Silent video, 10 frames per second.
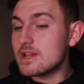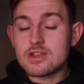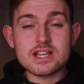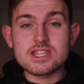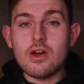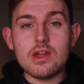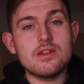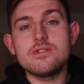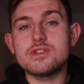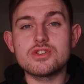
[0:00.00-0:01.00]
It's like
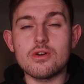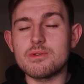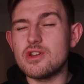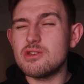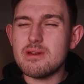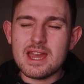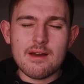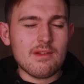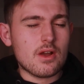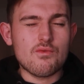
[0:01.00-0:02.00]
starting a new job. You know, you may
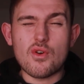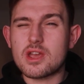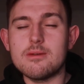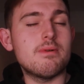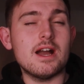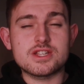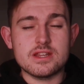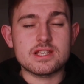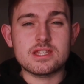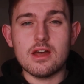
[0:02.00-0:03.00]
have like a rocky patch
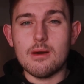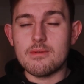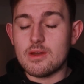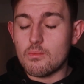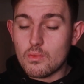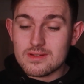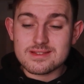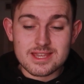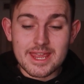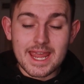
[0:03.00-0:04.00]
at the start, but then
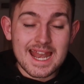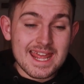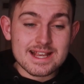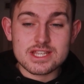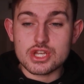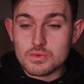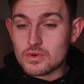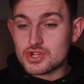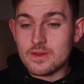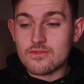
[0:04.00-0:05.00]
once it clicks and
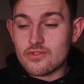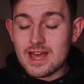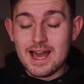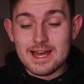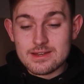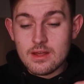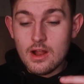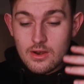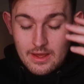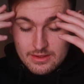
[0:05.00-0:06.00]
once you've got the hand,
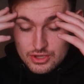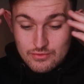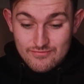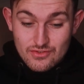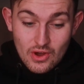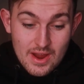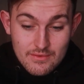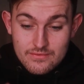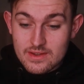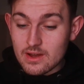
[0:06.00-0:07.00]
like you've got
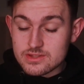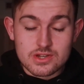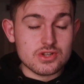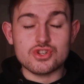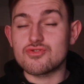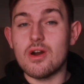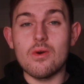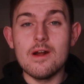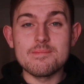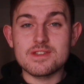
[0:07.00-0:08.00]
everything under
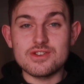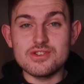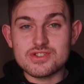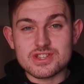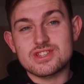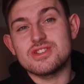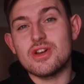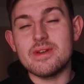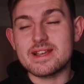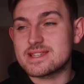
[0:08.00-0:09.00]
control, you just, you
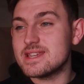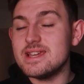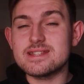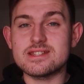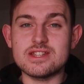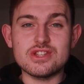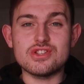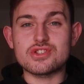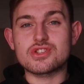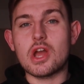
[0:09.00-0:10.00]
know, exceed, and then
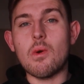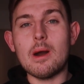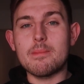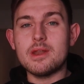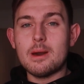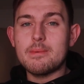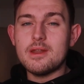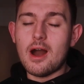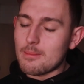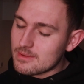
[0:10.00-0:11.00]
you just go up and up
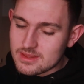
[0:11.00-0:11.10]
and up.